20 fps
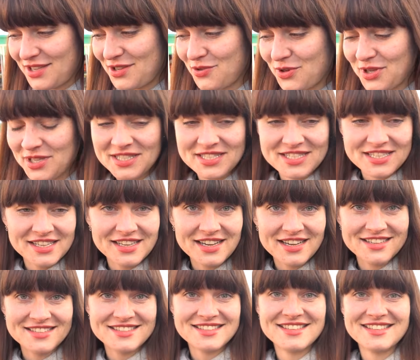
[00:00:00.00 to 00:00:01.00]
You can see,
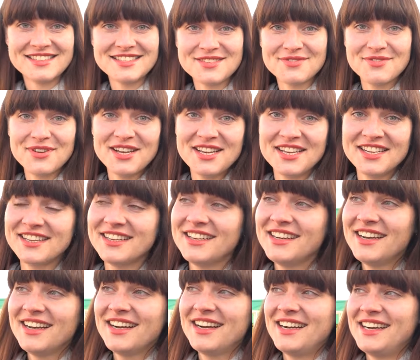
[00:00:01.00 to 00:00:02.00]
guys, it's very
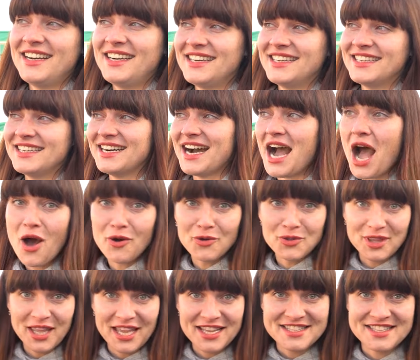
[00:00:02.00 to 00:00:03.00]

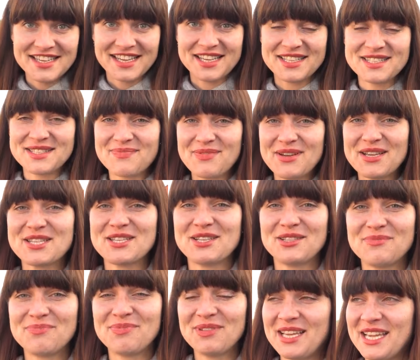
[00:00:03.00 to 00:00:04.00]
authentic and
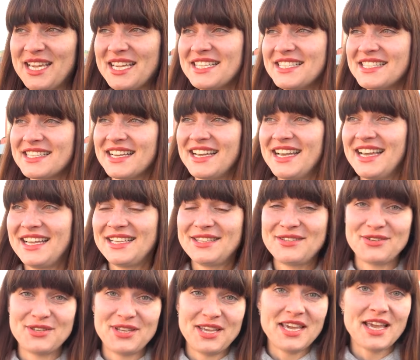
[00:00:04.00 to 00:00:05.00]
special place. And
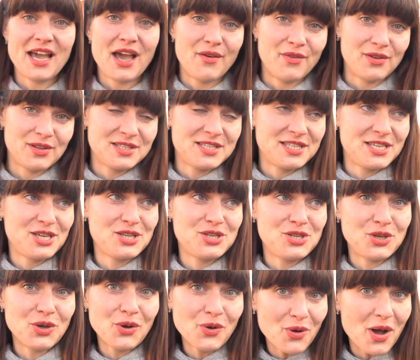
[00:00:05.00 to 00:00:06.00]
today I will teach
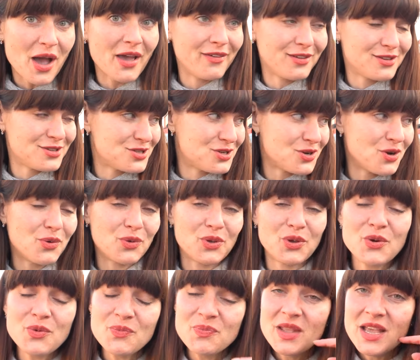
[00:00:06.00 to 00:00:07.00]
you, I will show
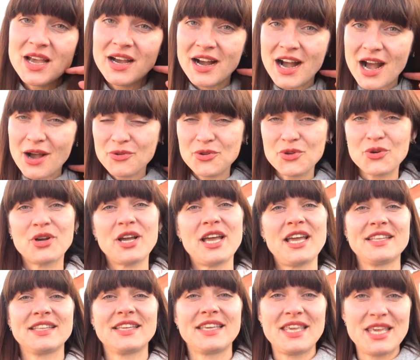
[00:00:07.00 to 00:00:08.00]
you how you
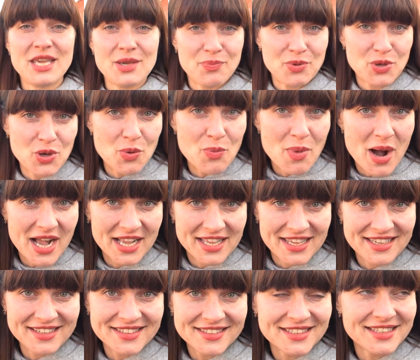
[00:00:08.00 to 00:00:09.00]
can keep your
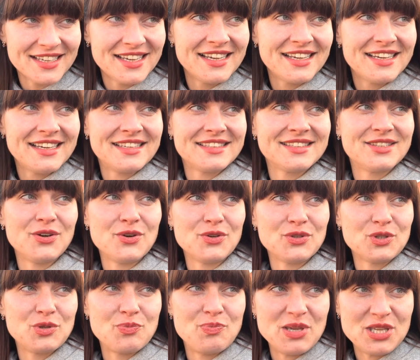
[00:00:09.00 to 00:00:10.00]
money,
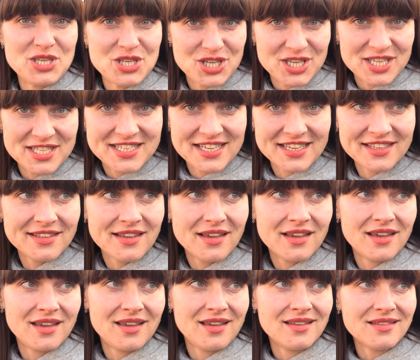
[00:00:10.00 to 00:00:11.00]
don't be cheating,
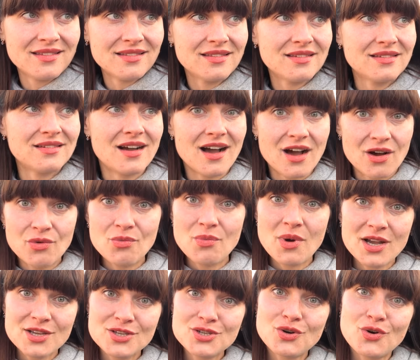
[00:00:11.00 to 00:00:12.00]
and how
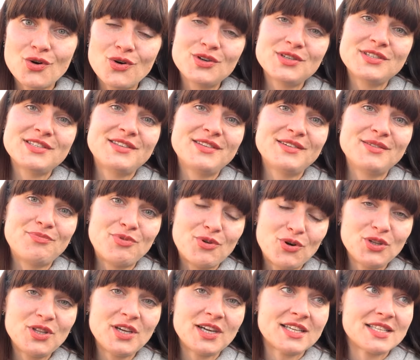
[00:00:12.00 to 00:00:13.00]
much cost
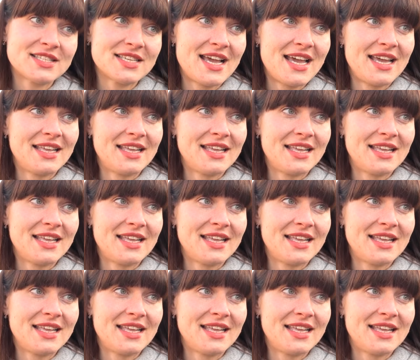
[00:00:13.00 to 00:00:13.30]
products.